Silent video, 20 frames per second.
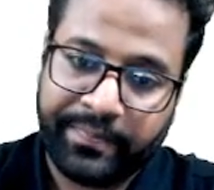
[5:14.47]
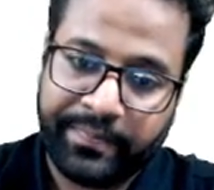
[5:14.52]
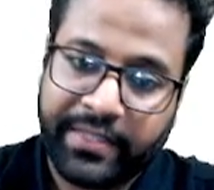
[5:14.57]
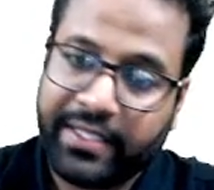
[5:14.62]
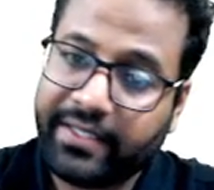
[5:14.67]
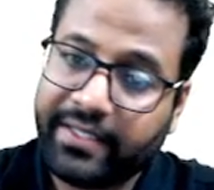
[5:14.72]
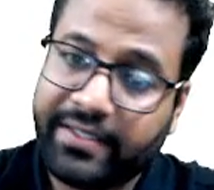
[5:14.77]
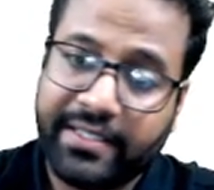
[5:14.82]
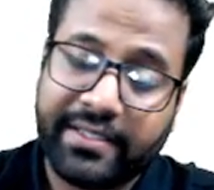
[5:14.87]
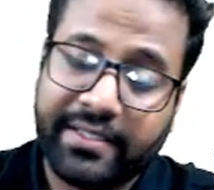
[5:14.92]

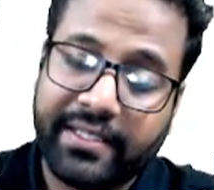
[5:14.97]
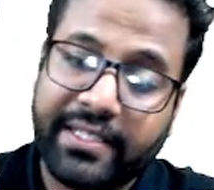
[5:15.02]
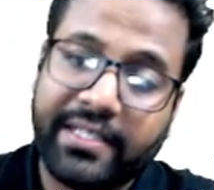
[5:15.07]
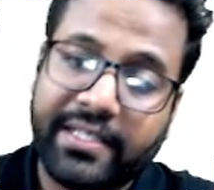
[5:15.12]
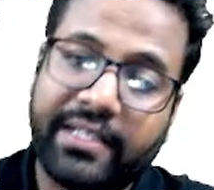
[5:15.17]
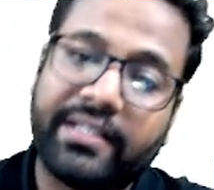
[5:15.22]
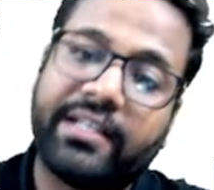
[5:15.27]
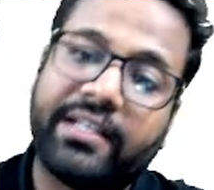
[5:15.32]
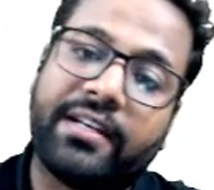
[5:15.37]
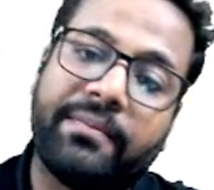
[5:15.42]
Is this clear?
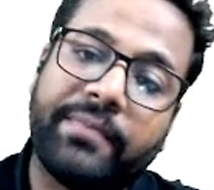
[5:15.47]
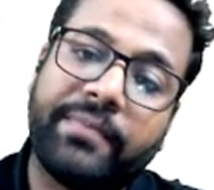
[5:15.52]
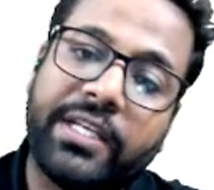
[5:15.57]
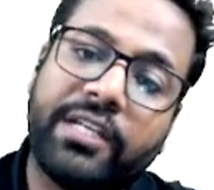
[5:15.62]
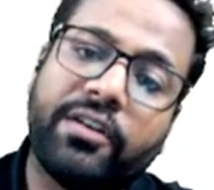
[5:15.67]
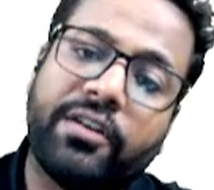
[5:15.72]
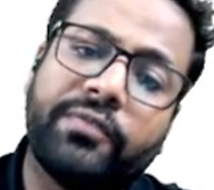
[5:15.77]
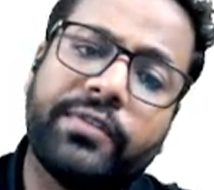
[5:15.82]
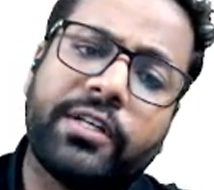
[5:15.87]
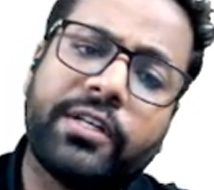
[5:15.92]
There are many
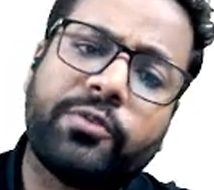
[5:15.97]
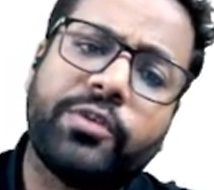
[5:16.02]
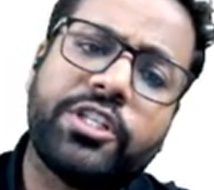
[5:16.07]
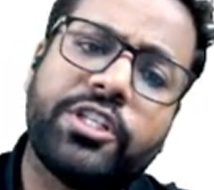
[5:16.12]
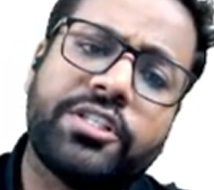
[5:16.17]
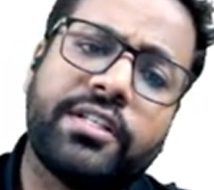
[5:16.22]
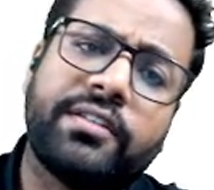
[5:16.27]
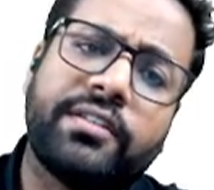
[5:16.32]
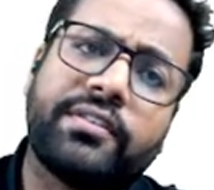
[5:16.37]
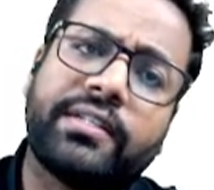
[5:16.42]
of the
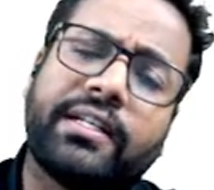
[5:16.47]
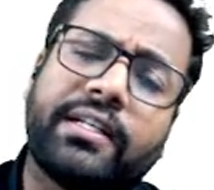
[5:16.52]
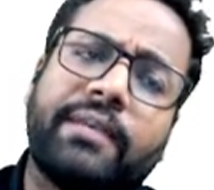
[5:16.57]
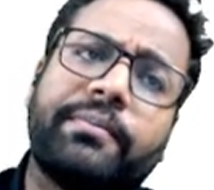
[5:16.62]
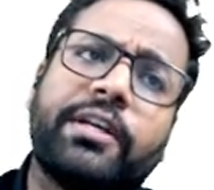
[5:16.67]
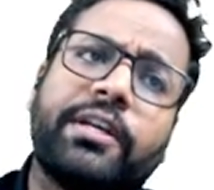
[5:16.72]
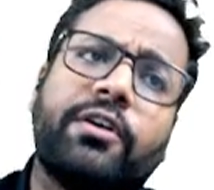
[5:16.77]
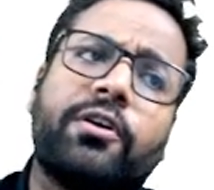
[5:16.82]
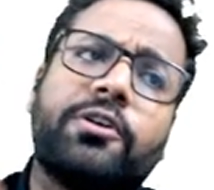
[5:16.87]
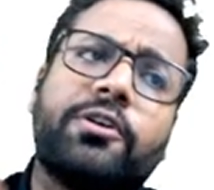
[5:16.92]
questions
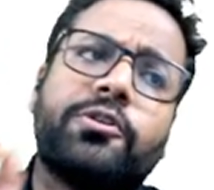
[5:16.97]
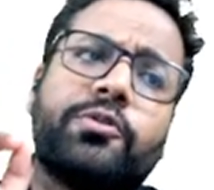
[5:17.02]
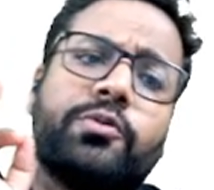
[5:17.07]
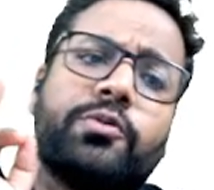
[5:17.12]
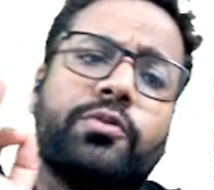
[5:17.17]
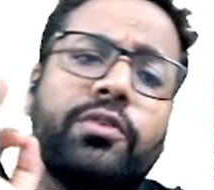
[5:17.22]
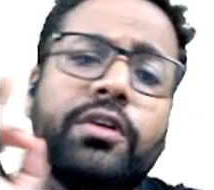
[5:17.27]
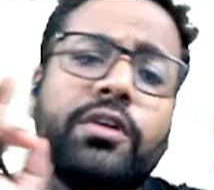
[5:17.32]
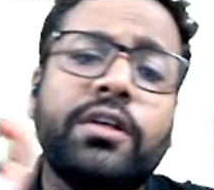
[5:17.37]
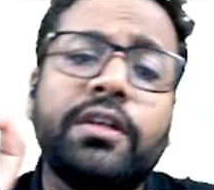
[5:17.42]
coming on
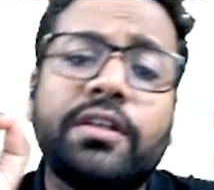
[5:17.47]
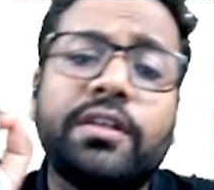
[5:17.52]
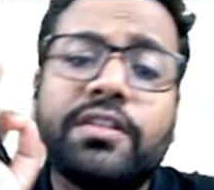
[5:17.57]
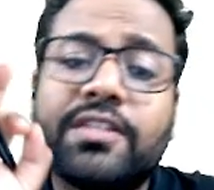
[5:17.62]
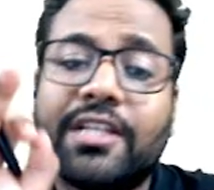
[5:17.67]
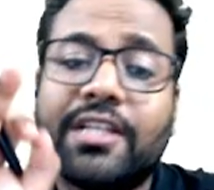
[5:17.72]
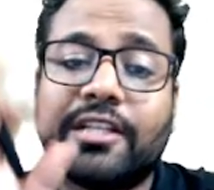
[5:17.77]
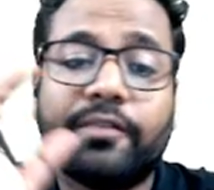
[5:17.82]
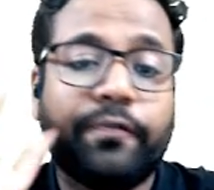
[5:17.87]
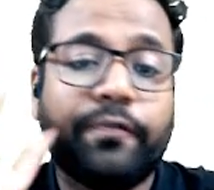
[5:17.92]
to
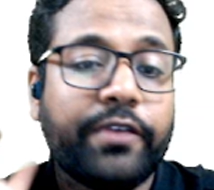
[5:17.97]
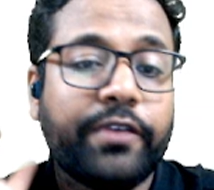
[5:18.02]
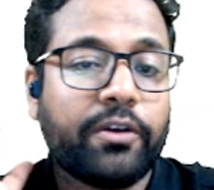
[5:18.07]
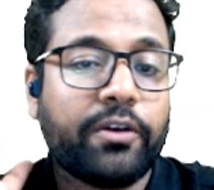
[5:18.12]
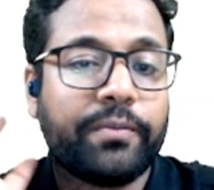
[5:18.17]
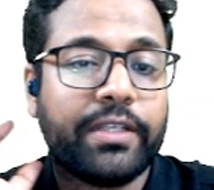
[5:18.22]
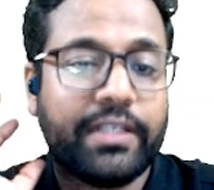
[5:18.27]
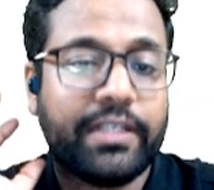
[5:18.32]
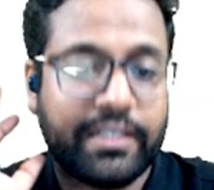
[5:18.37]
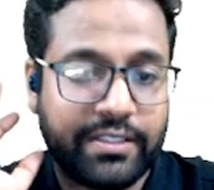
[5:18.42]
such
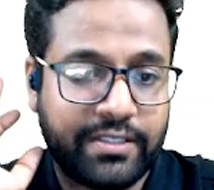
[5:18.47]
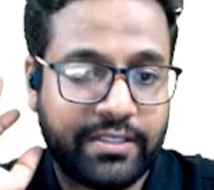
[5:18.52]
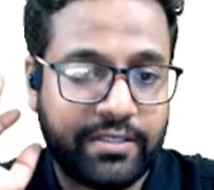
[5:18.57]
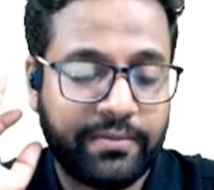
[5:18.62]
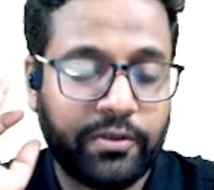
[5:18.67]
phenomena.